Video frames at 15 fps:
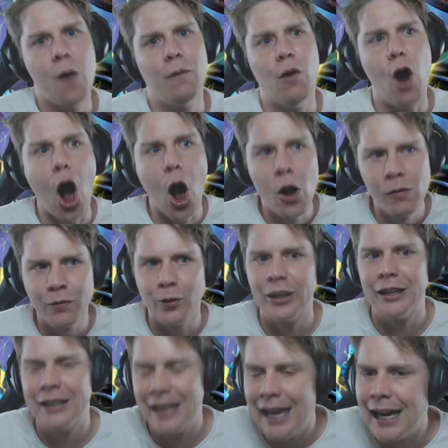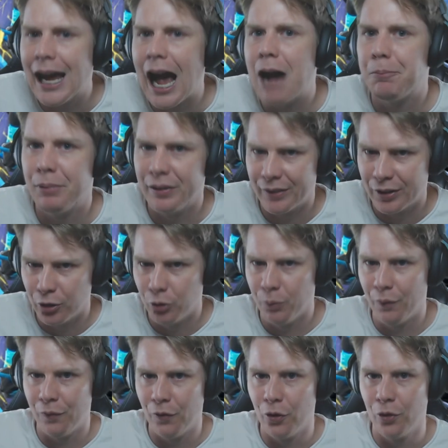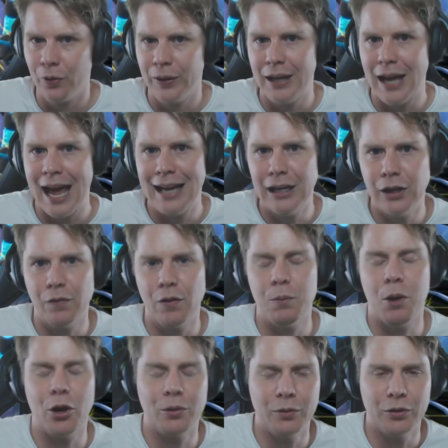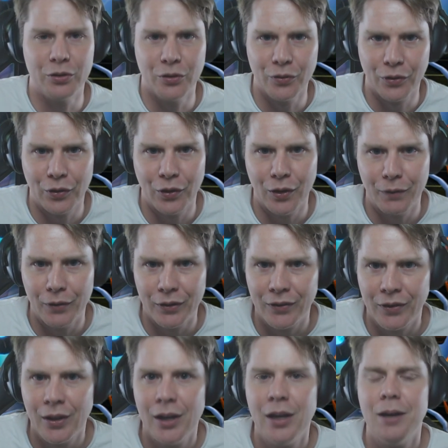for over a year up until before the end of the Pokemon Duel service,